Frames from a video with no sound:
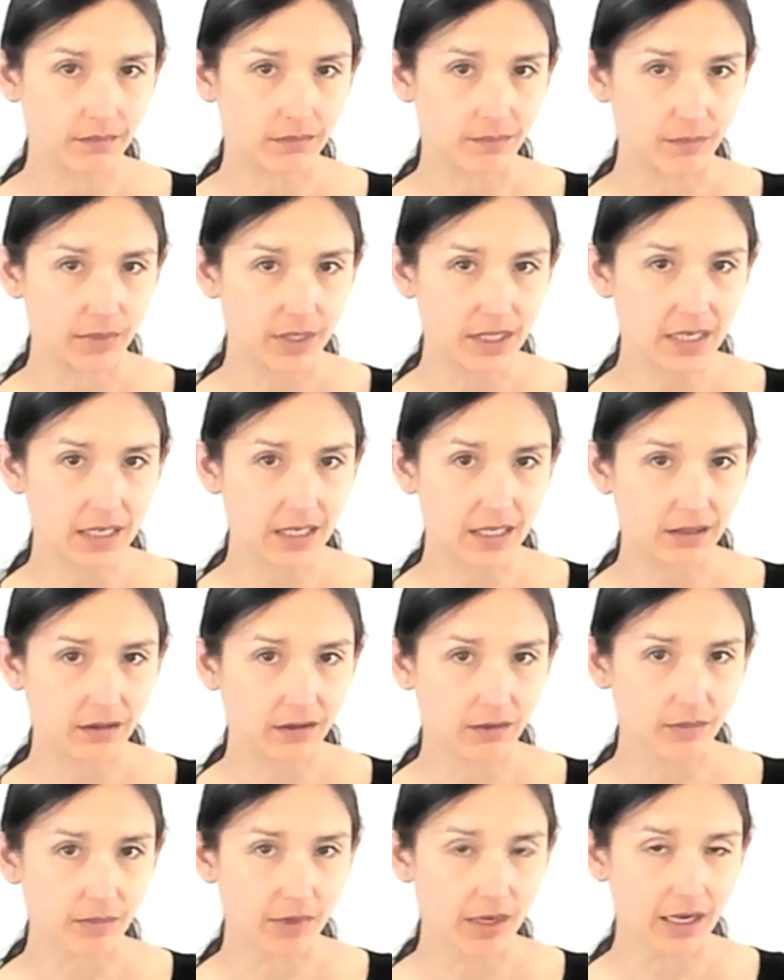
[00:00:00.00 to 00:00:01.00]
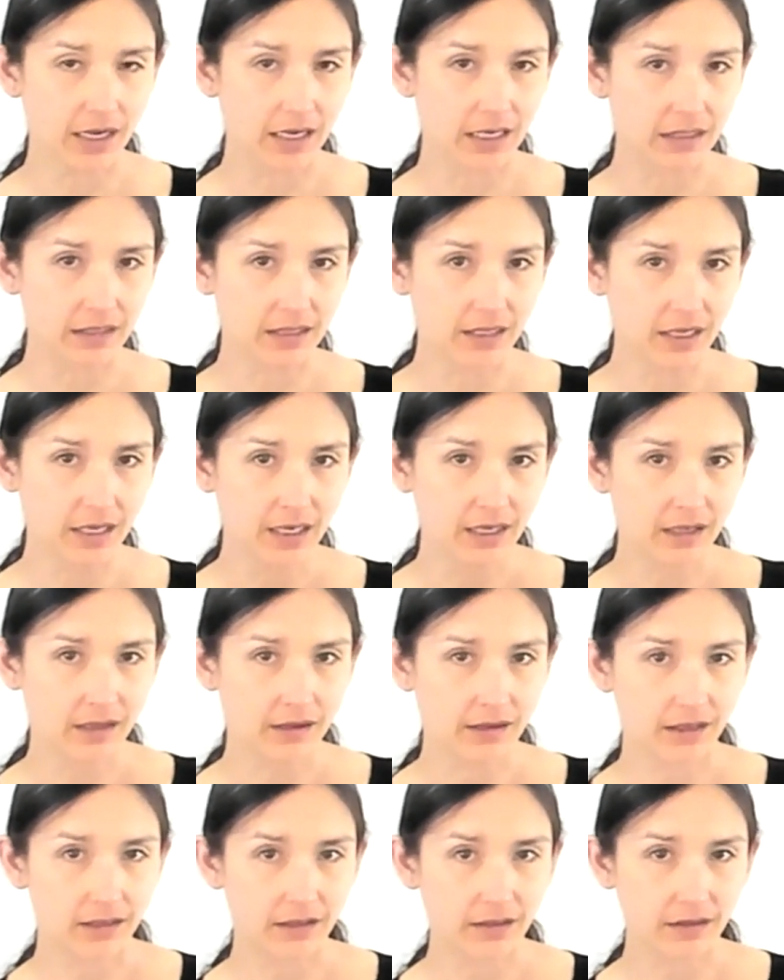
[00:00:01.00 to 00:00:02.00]
Being the mind
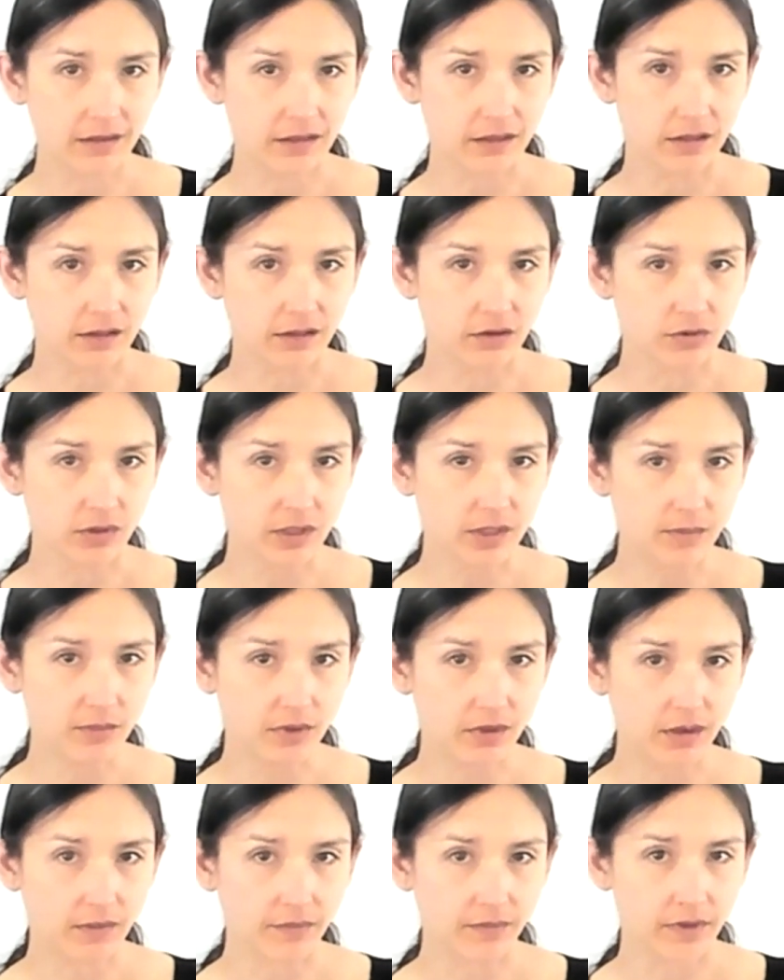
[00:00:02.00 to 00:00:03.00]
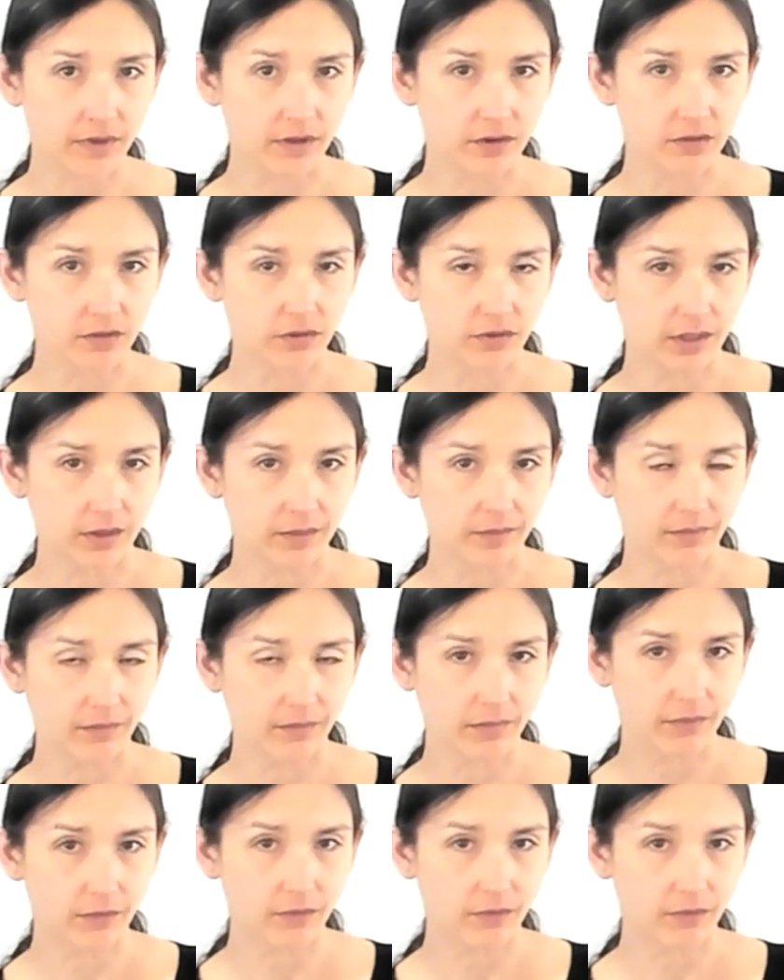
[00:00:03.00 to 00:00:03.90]
that is the dreamer of the dream